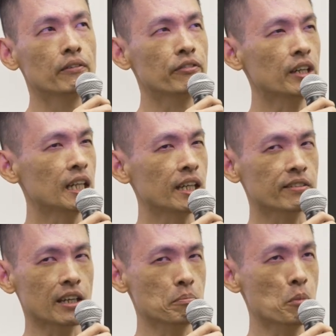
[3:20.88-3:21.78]
feelings
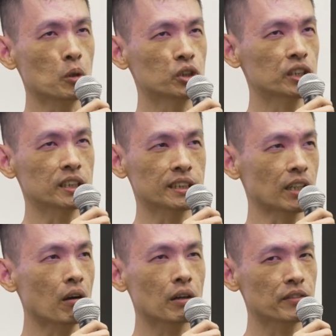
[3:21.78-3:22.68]
and emotions, and
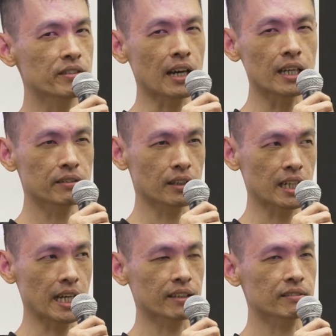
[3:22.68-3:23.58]
all of these are
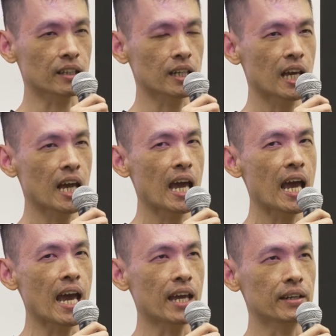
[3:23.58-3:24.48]
interconnected.
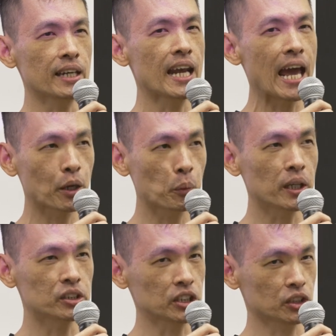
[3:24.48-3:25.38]
And
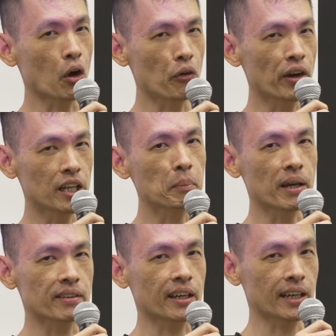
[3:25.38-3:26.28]
language is already my
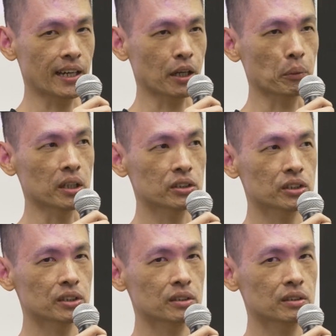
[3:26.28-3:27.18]
second
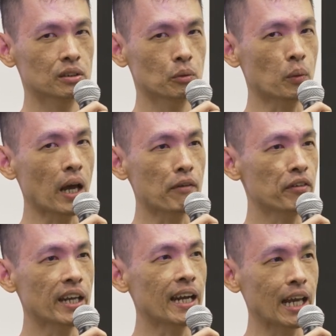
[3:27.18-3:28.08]
language, whatever
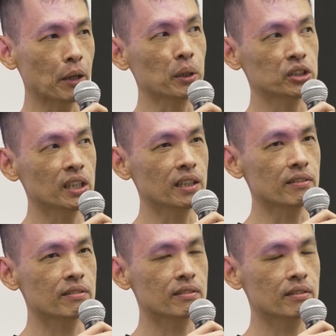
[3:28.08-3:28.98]
that language
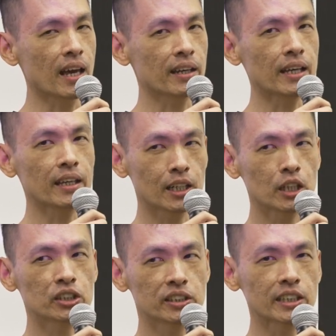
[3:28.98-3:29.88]
is. And
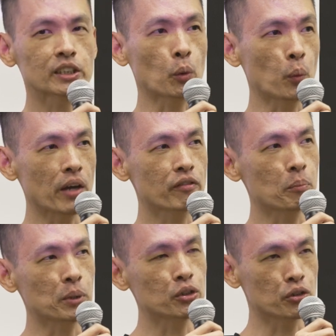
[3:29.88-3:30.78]
English is just a way for
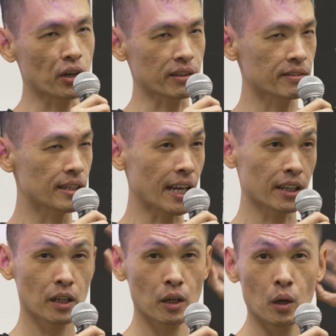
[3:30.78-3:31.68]
me to translate
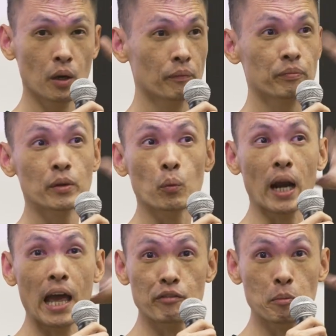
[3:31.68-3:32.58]

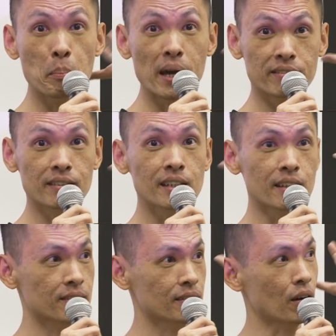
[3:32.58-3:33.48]
whatever
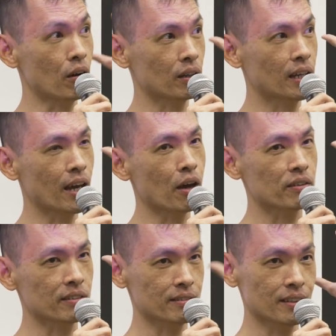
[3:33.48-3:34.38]
messiness or
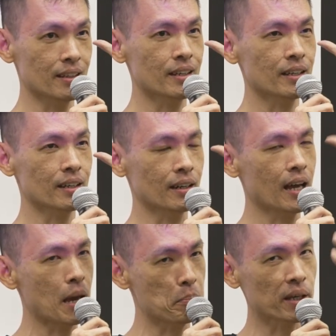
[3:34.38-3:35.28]
chaos is in here
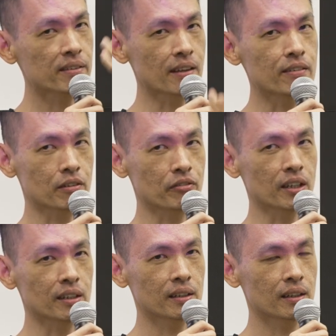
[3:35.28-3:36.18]
and make sense of it.